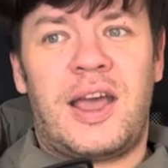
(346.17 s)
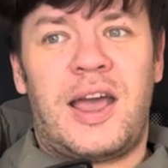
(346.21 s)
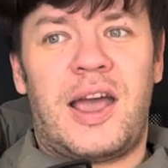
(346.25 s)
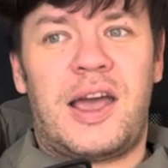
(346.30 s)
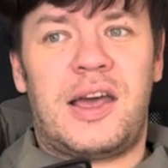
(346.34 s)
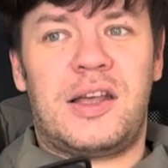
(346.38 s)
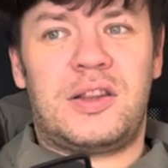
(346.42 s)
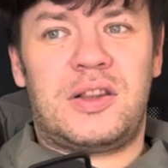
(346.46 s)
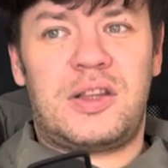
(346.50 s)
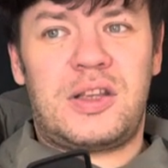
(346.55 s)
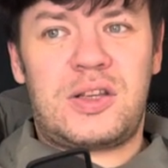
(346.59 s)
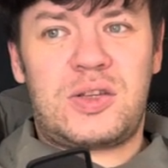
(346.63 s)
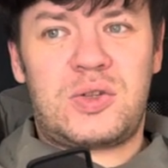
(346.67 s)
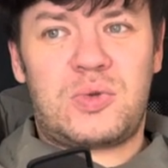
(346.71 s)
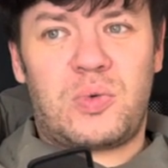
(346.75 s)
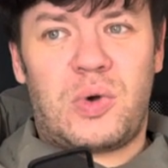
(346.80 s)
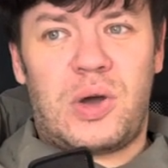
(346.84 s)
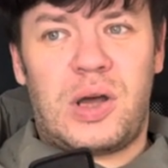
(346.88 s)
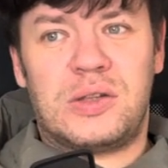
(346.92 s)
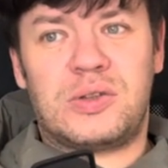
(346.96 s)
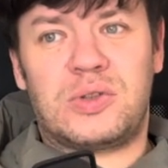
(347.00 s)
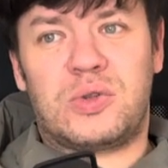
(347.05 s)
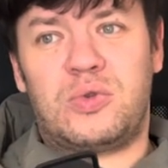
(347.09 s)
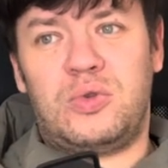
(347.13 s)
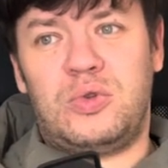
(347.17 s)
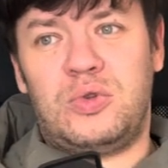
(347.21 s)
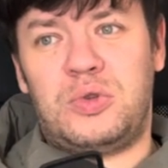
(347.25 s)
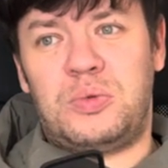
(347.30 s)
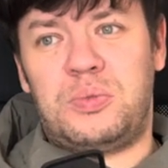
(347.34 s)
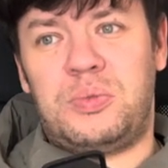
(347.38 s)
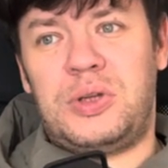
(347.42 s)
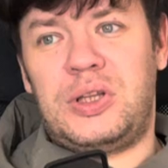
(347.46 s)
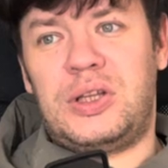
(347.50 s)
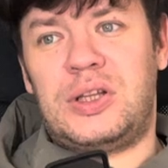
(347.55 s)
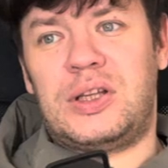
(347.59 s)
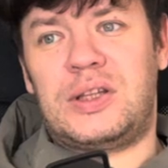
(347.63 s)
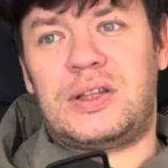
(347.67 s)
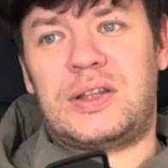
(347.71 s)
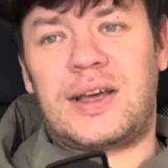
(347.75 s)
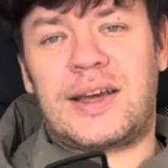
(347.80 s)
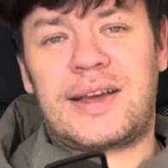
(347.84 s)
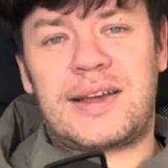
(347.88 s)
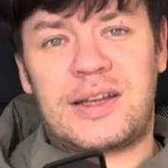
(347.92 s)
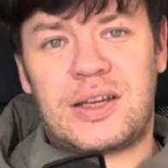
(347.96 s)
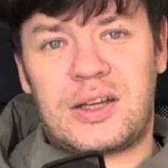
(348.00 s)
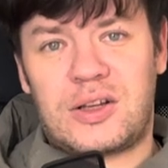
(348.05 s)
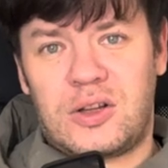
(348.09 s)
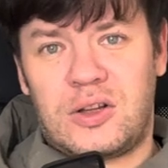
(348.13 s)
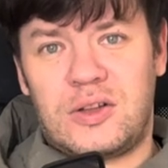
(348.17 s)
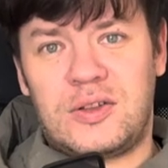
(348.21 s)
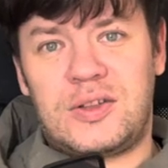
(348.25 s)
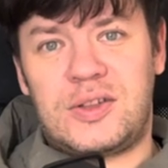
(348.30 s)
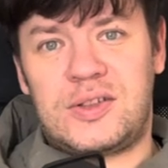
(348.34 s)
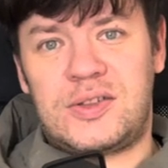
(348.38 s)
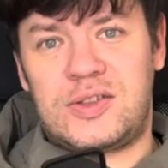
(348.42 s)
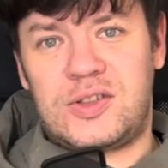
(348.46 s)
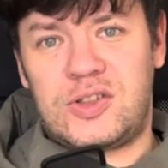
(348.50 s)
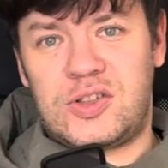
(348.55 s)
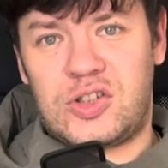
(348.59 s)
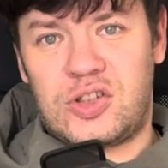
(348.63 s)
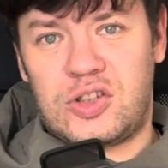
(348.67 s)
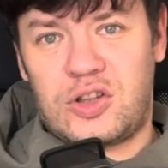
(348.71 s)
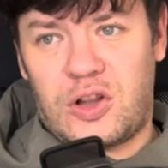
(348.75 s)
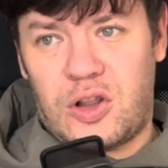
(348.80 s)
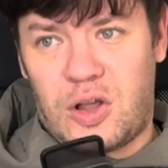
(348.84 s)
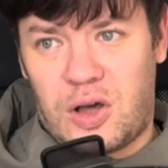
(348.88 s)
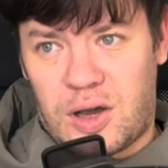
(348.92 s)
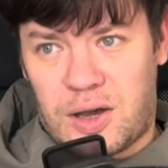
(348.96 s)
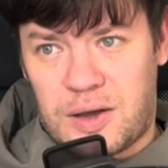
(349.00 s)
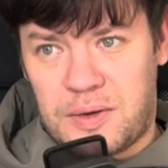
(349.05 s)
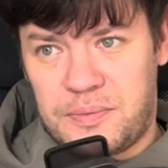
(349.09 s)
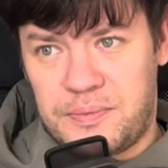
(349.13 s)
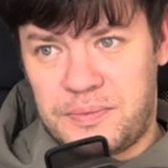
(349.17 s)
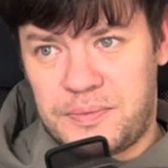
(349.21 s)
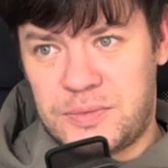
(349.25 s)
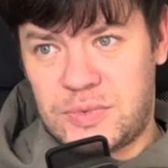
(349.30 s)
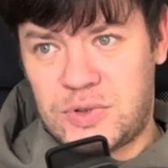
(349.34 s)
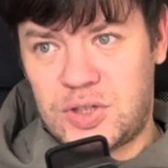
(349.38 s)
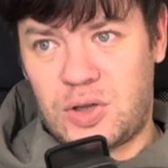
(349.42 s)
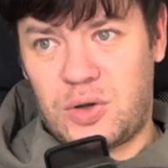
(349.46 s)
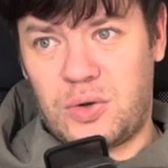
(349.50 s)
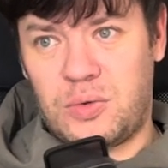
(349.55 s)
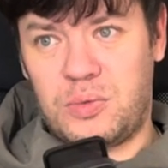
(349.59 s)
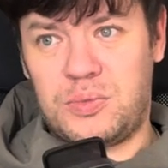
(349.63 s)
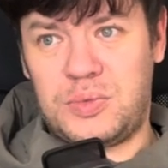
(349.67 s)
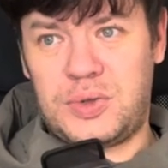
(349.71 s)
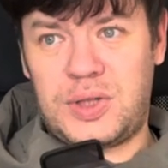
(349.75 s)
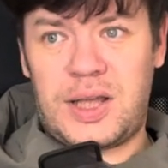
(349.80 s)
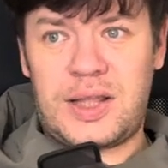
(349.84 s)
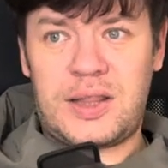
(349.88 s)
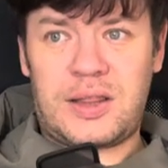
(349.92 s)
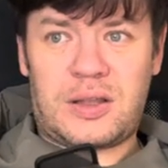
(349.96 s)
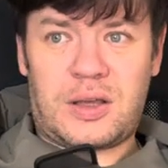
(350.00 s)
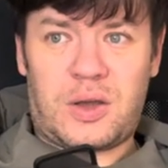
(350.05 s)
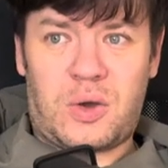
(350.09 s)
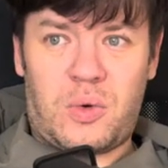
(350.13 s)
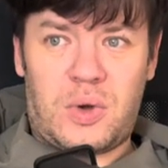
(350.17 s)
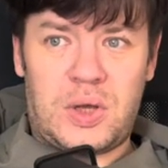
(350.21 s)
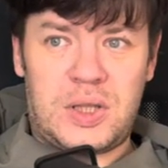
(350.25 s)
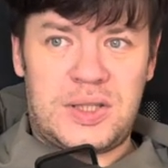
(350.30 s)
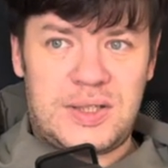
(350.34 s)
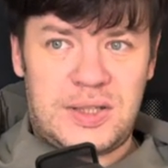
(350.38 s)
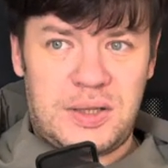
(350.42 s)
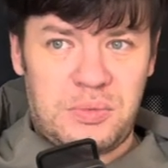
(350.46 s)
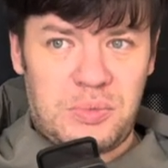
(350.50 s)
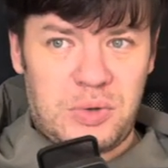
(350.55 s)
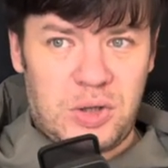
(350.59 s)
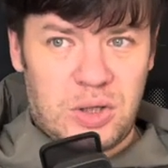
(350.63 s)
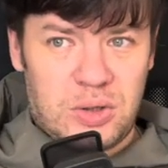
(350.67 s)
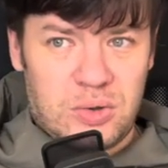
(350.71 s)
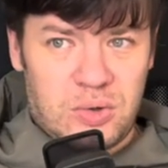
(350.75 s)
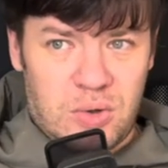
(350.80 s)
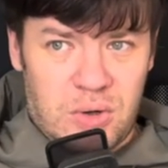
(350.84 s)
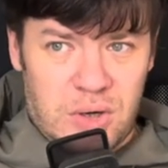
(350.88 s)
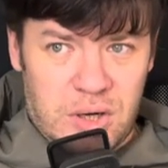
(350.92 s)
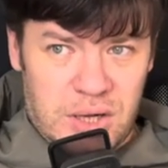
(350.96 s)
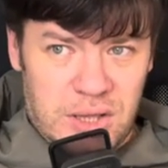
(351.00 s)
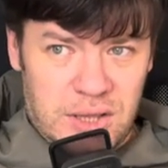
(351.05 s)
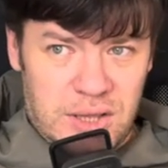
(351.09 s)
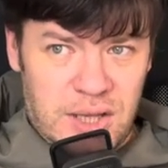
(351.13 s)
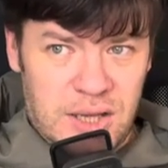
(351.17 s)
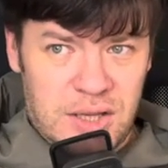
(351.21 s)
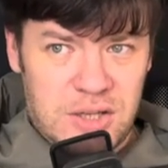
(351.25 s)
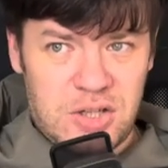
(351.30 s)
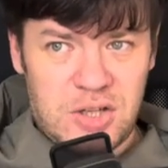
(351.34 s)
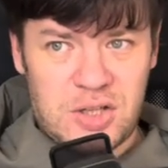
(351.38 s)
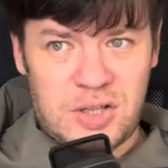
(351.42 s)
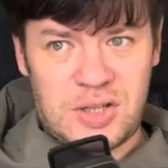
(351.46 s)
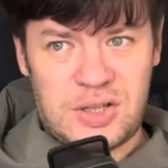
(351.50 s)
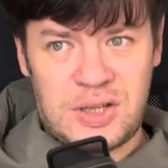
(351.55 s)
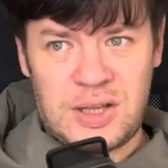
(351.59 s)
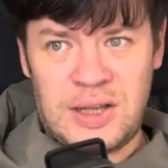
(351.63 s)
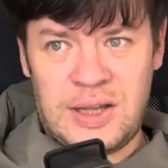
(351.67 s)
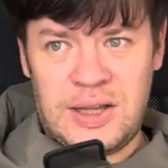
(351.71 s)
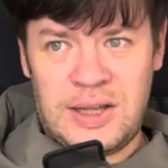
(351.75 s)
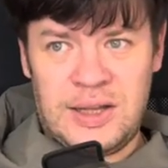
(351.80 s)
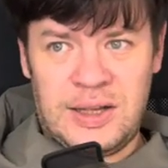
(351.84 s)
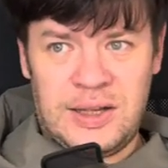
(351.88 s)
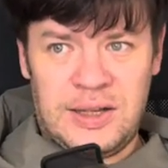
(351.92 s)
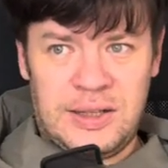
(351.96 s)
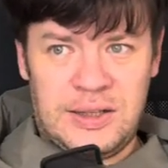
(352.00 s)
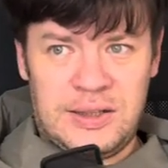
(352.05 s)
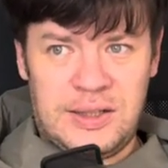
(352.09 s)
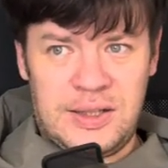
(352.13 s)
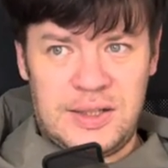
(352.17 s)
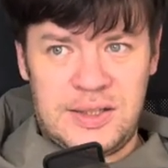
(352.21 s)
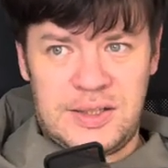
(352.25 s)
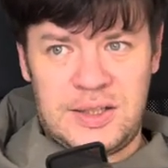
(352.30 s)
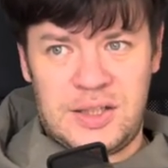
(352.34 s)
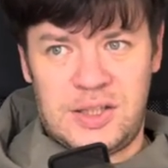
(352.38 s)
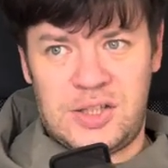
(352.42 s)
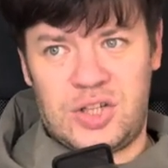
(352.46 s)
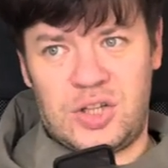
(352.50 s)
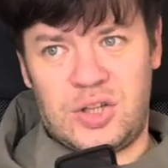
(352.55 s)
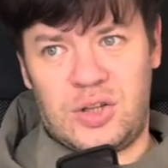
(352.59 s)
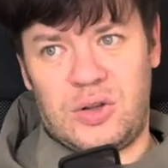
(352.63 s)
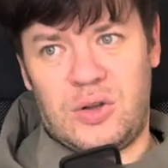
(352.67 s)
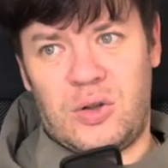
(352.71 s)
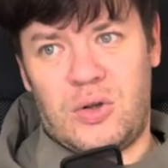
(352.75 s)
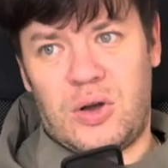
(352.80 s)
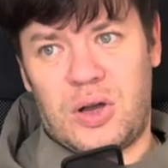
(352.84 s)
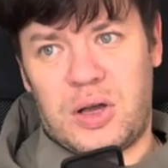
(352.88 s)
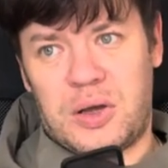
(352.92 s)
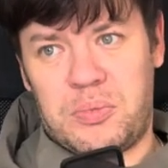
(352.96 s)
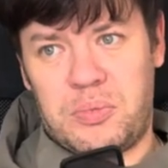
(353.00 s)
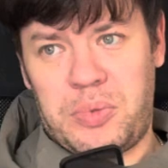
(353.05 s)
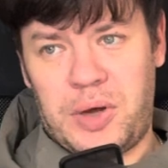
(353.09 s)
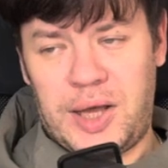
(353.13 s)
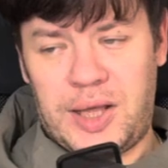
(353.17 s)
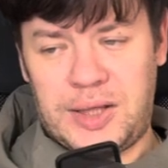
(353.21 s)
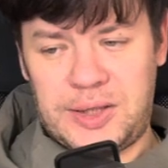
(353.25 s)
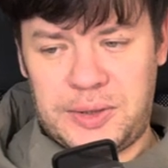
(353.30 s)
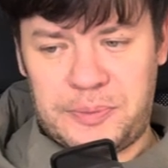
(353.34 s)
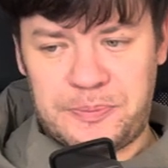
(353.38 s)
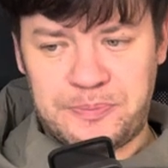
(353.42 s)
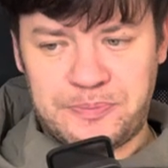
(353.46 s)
And this one could be the technical decision log. So that quite similar to architecture decision log, but